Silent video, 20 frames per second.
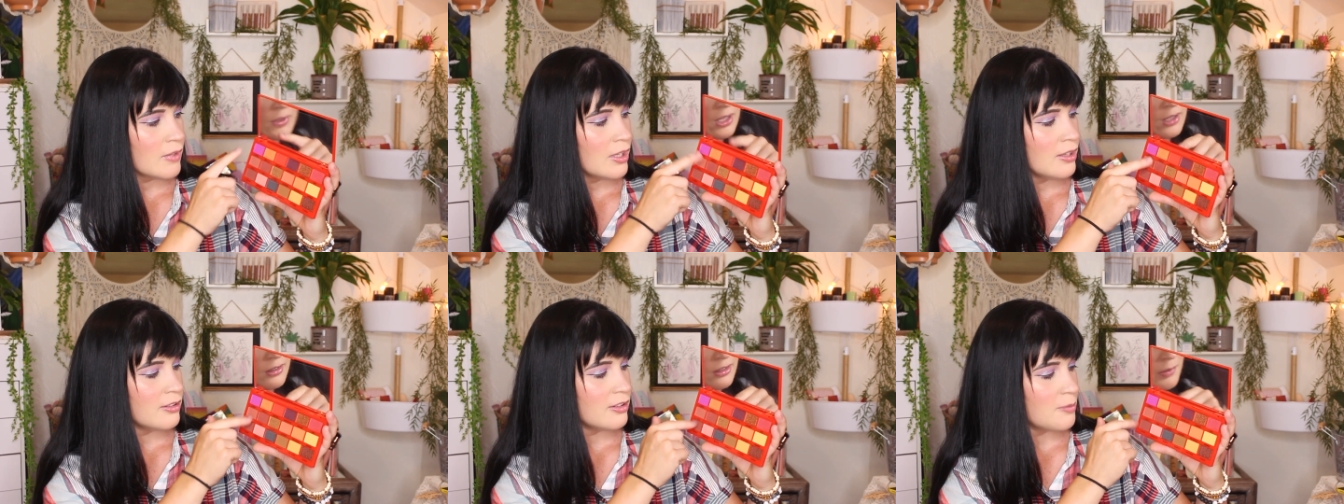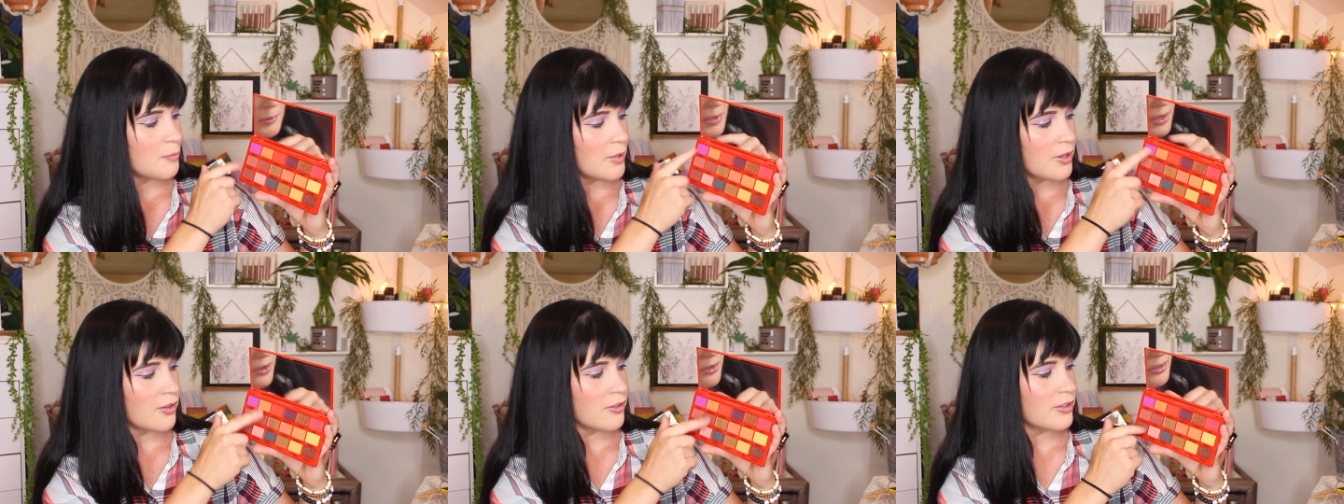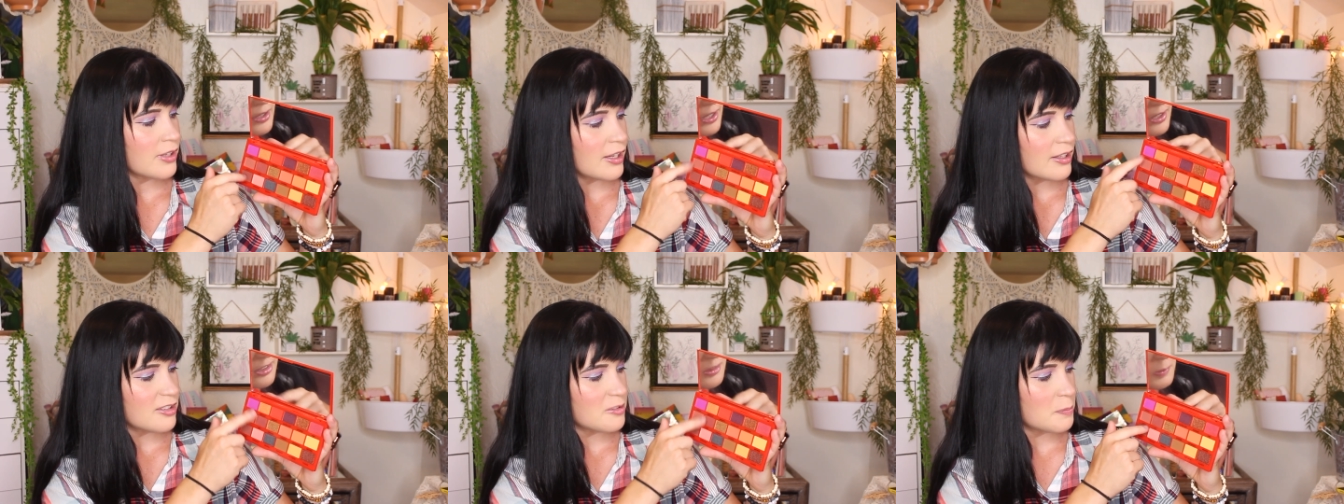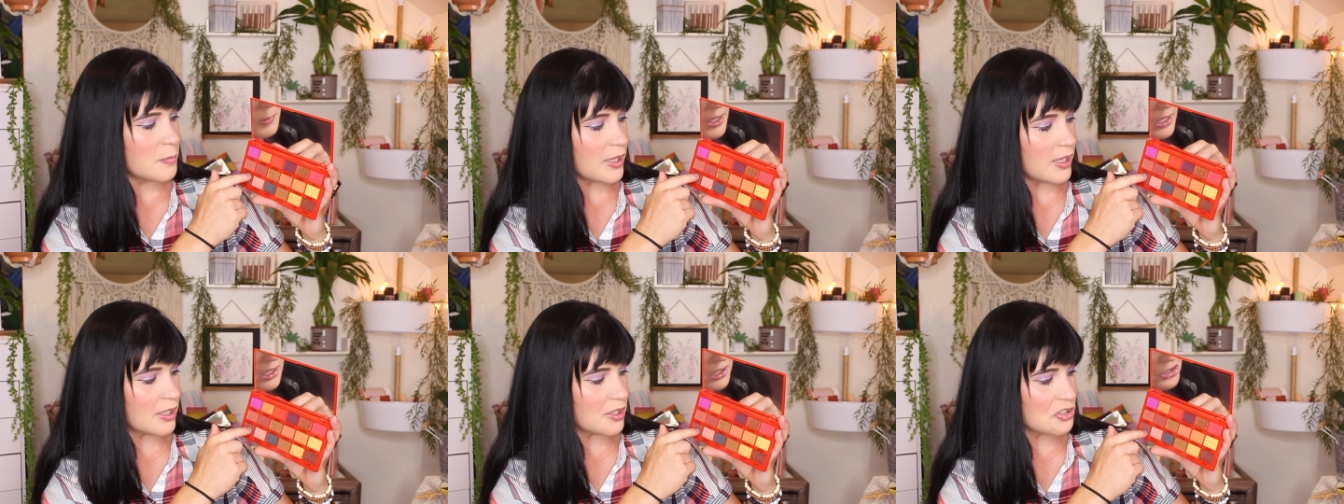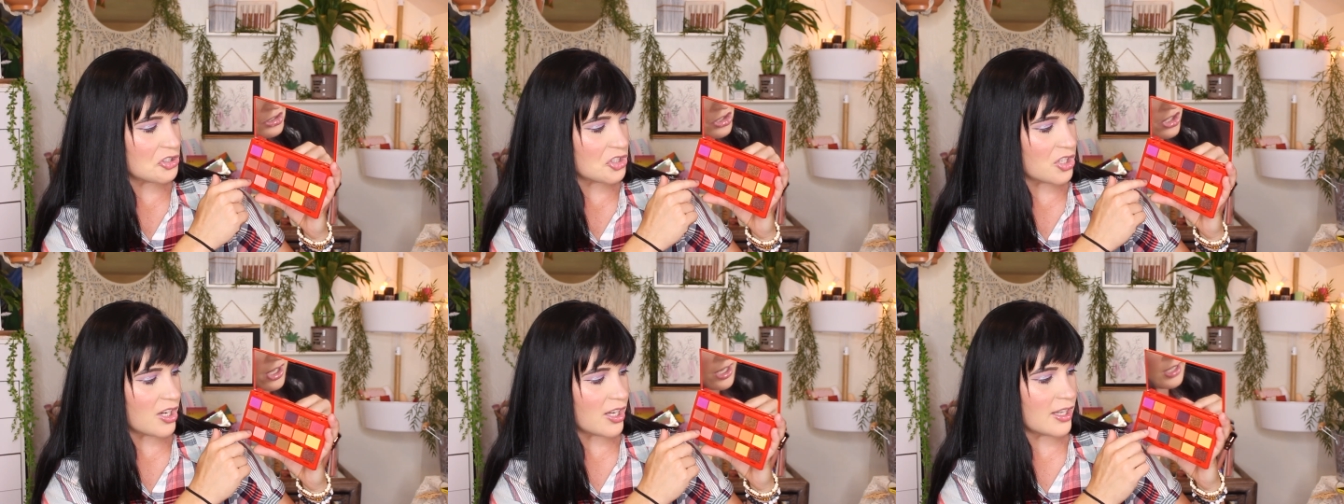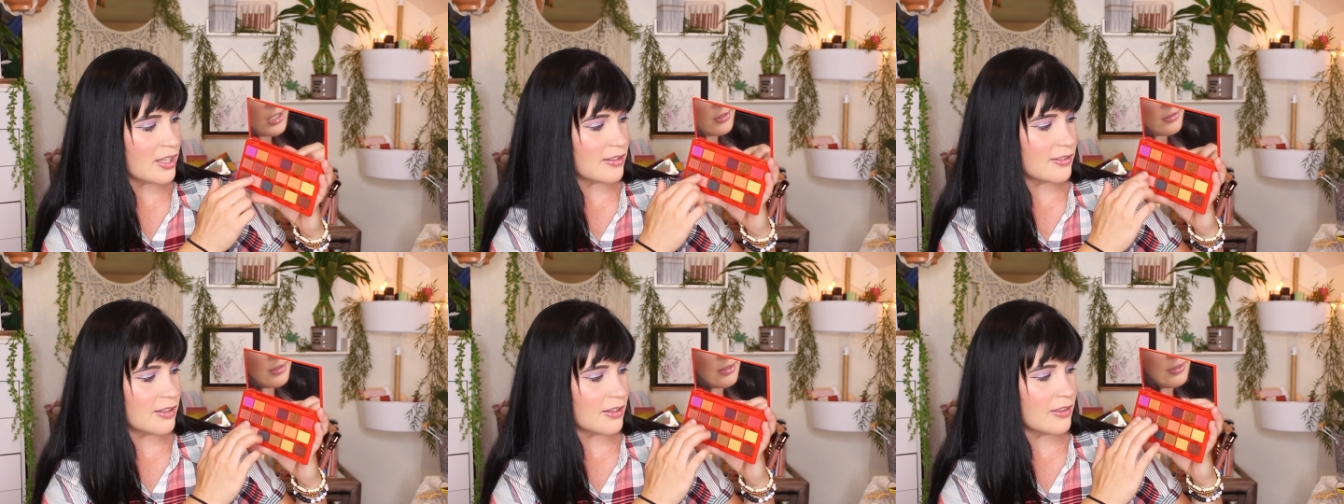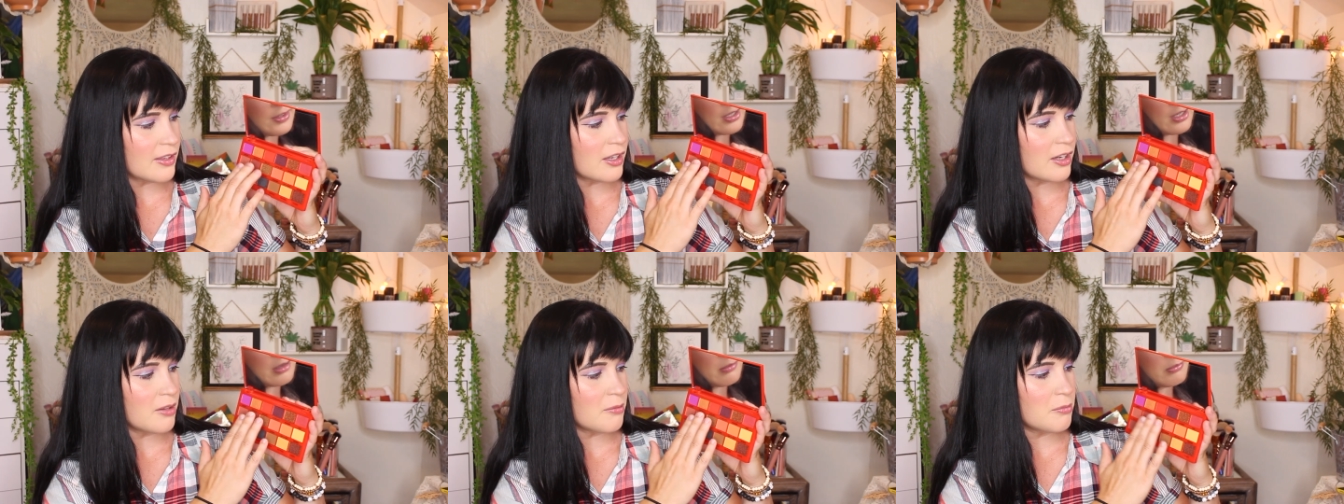some other nice pink shades
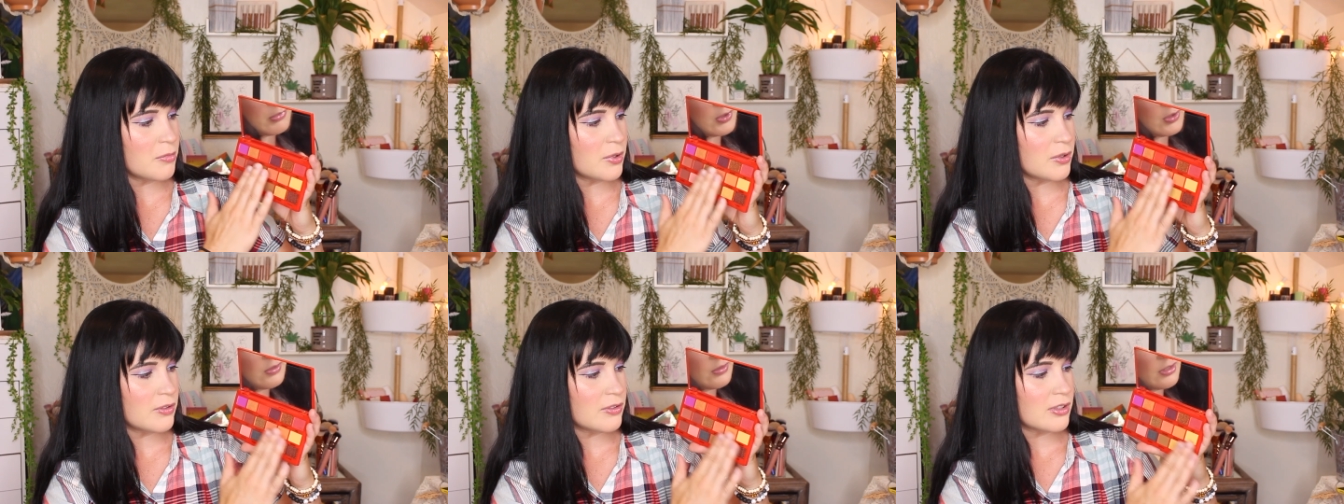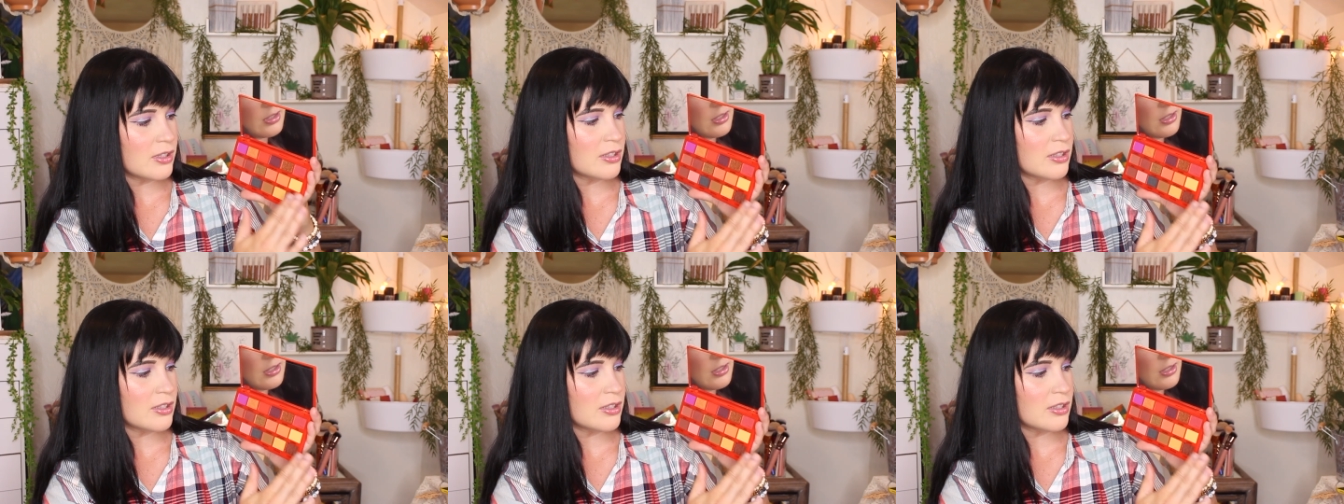and then it moves